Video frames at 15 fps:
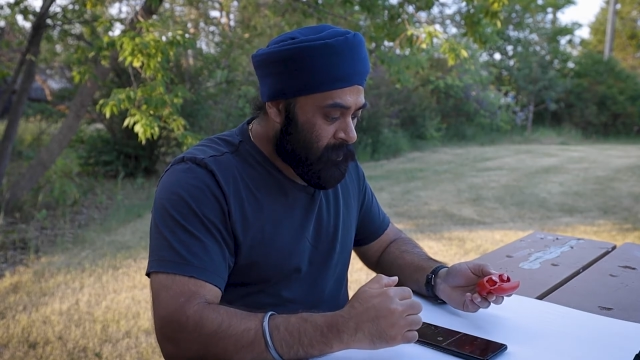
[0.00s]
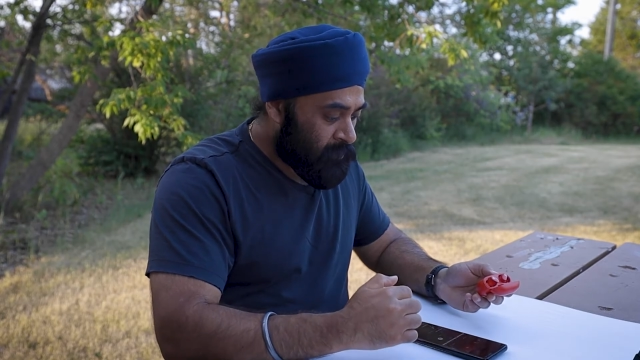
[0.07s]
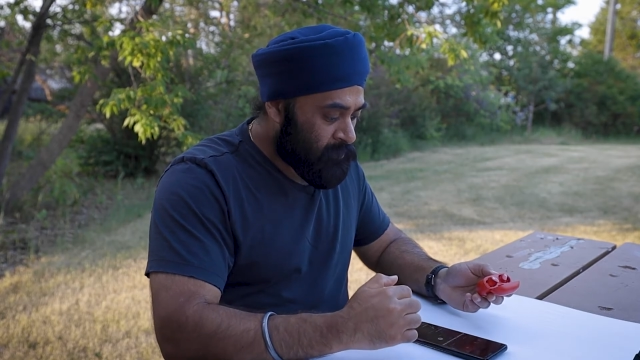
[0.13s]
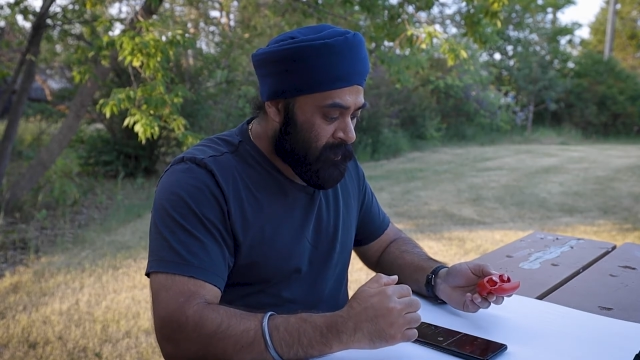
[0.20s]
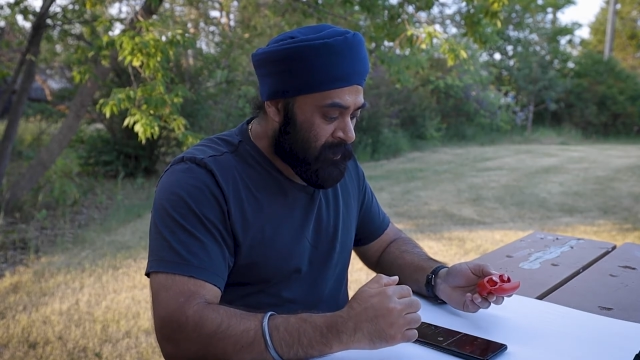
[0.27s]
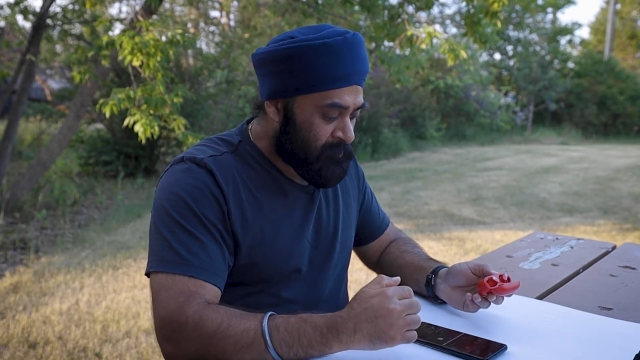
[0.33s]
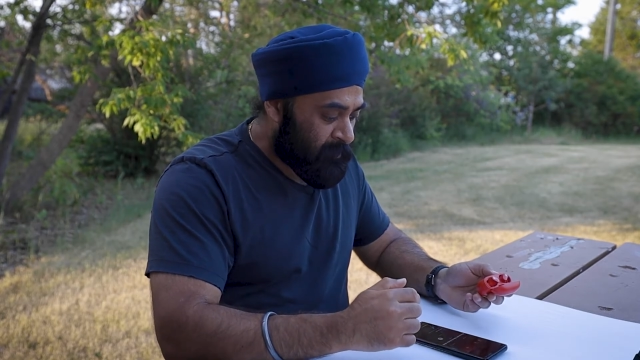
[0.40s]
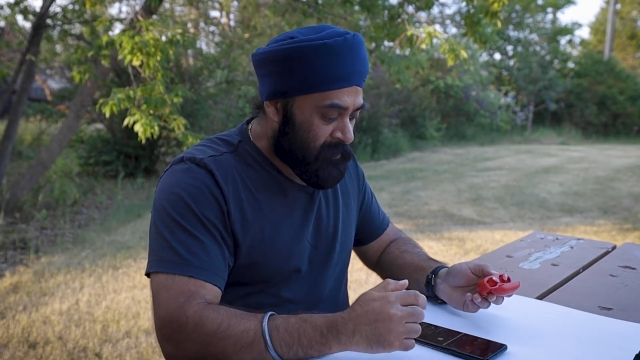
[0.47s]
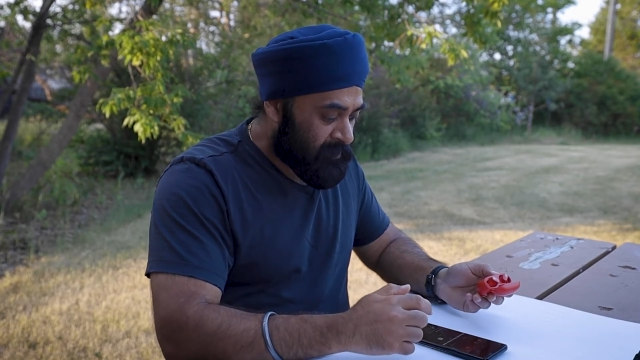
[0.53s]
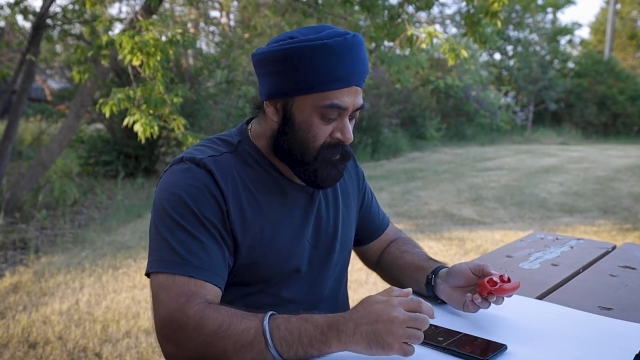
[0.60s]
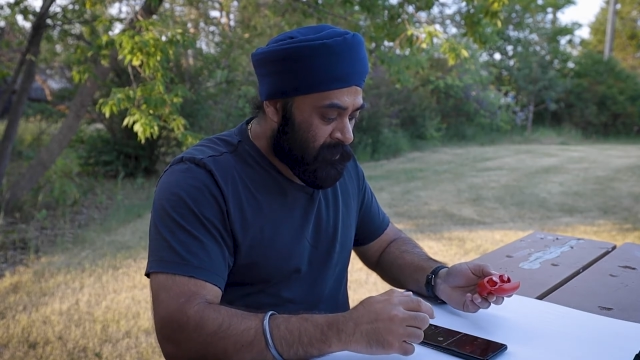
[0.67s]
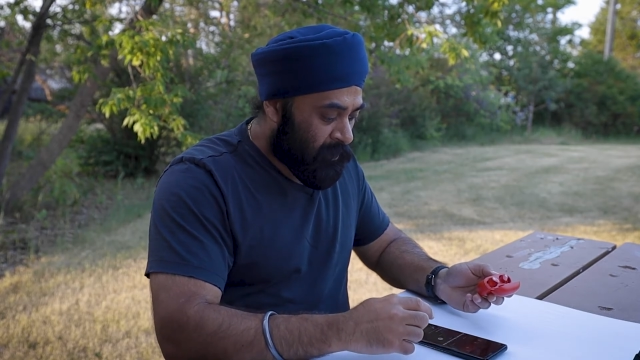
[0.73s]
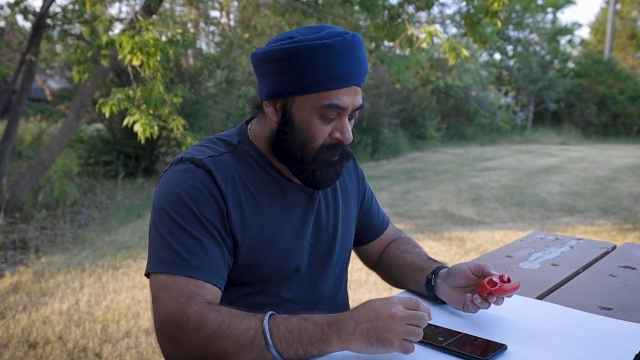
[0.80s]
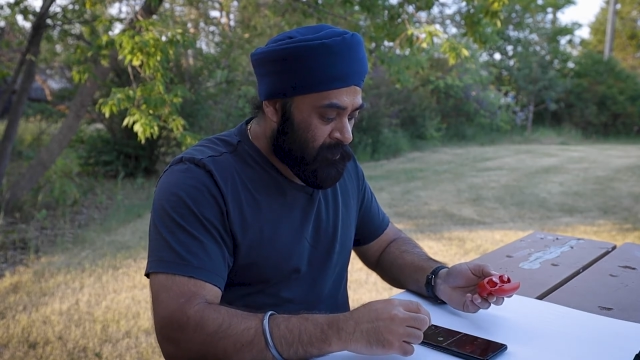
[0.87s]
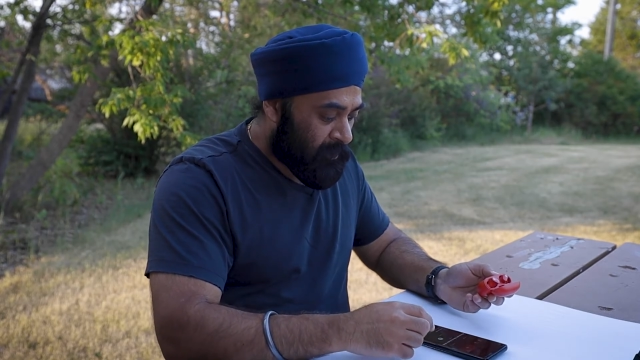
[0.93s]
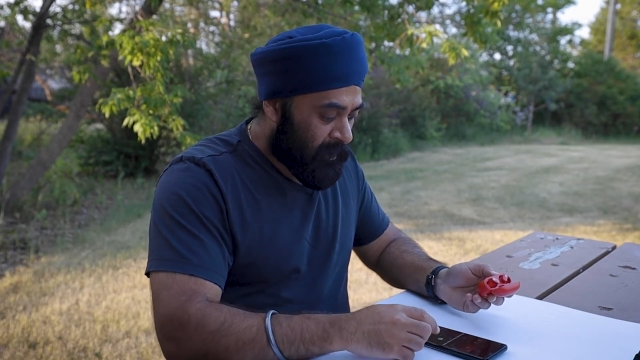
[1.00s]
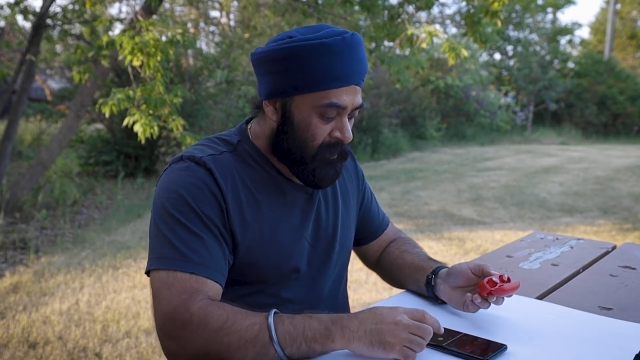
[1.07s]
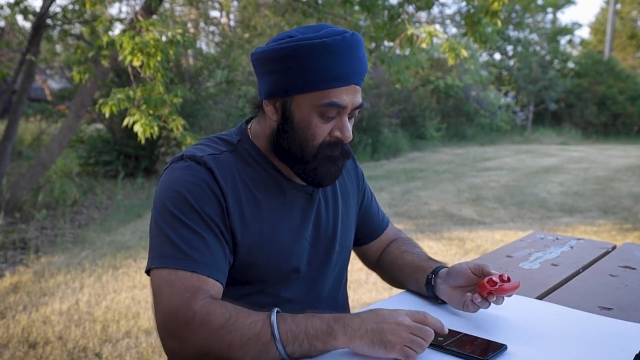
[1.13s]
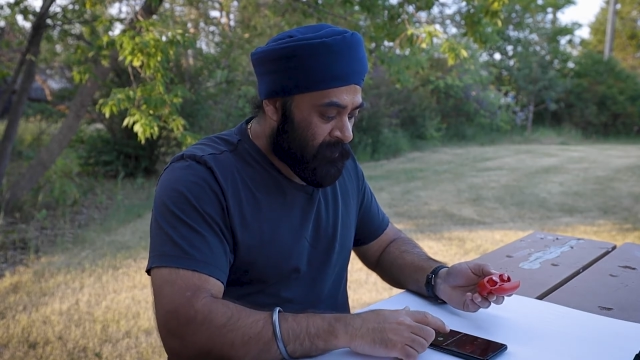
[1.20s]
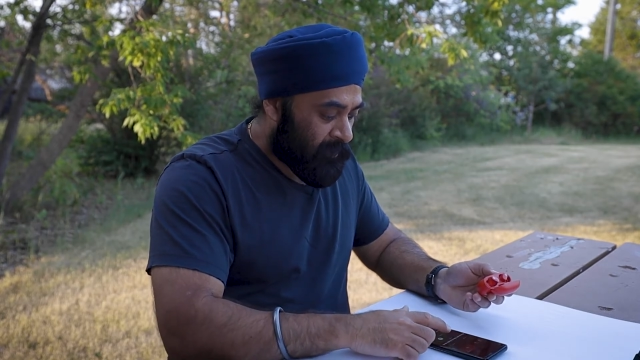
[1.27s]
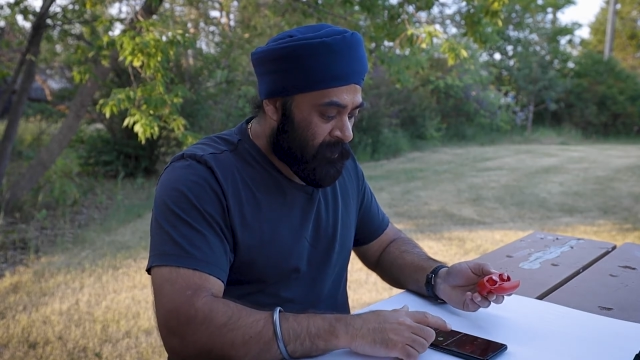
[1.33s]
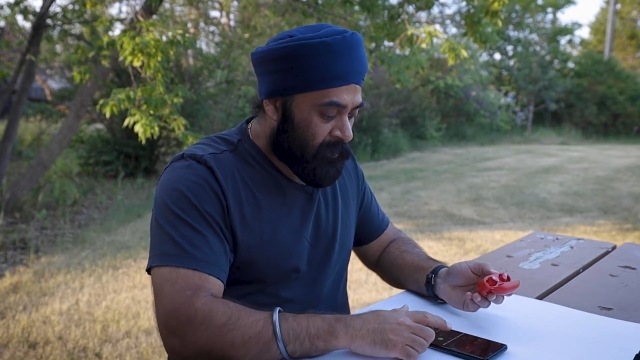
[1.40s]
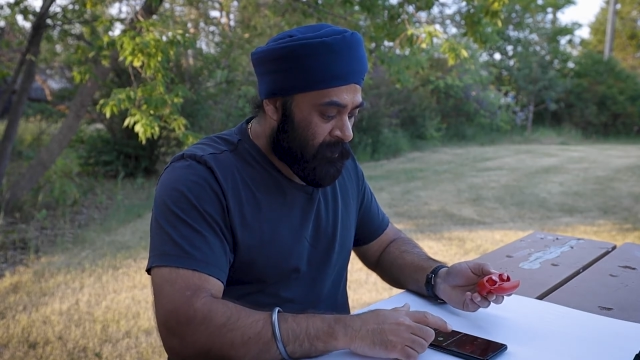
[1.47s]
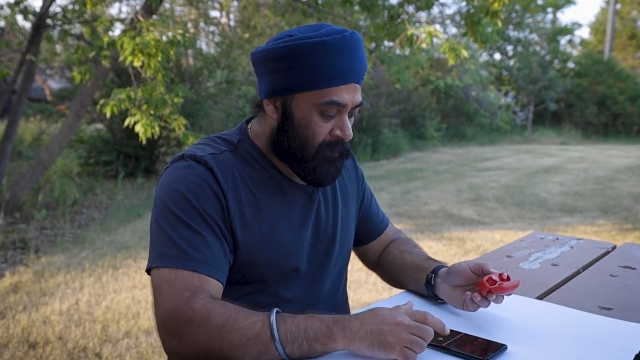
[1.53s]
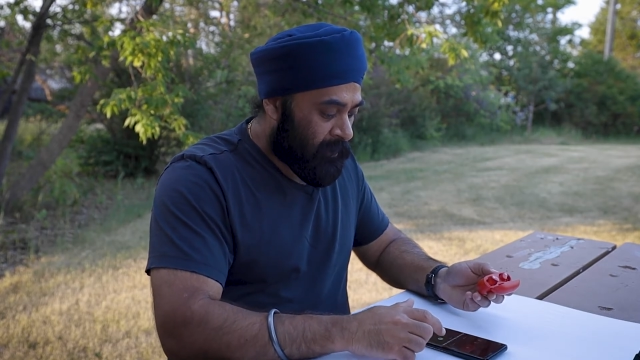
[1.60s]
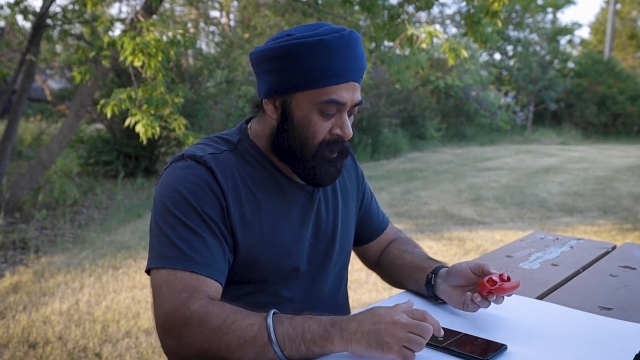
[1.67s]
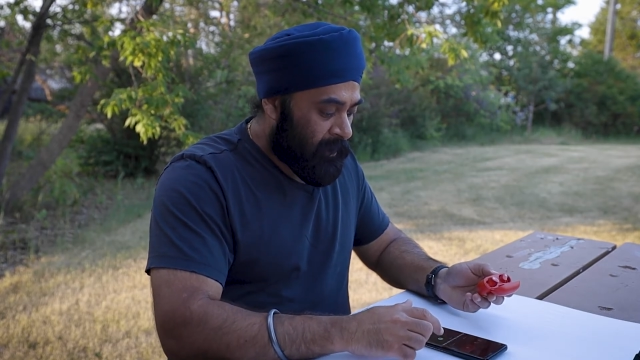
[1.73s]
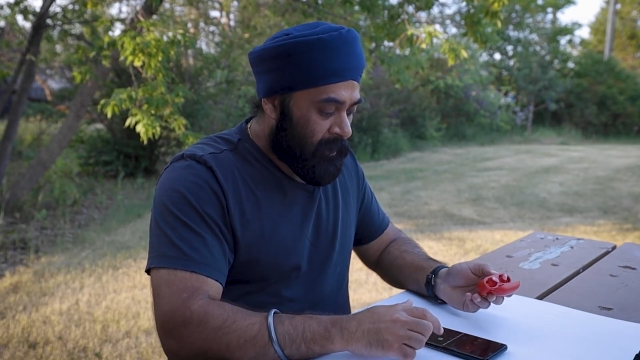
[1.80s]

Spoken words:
So that's basically all you have in here.